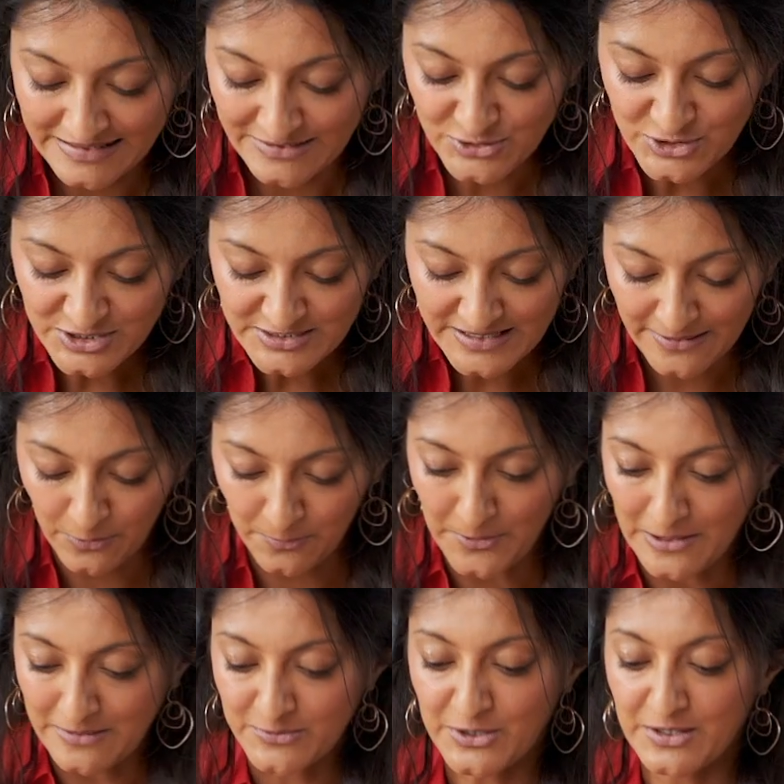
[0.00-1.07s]
Now just to help,
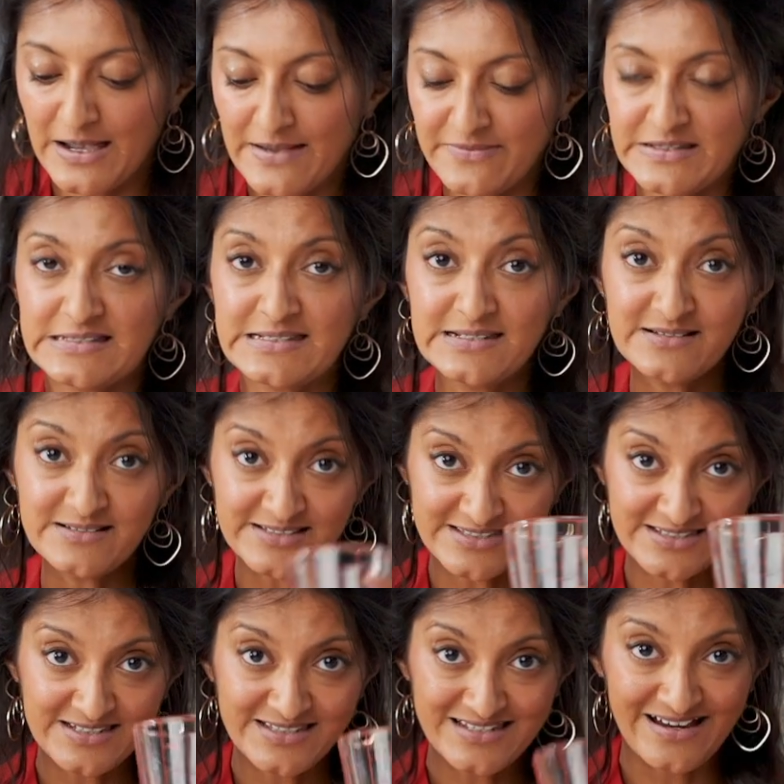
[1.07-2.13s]
I'm going to add this
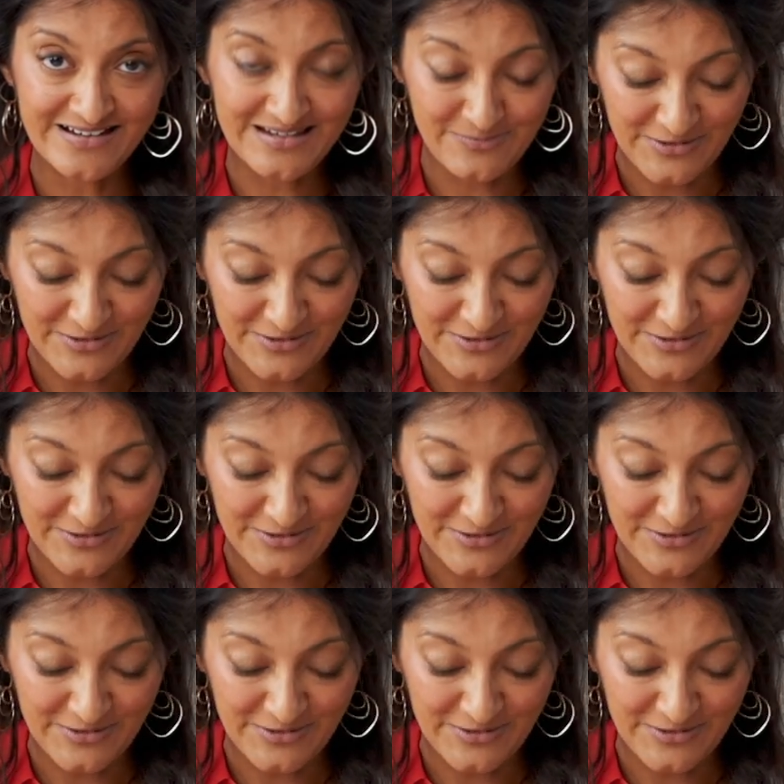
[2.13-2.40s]
last tiny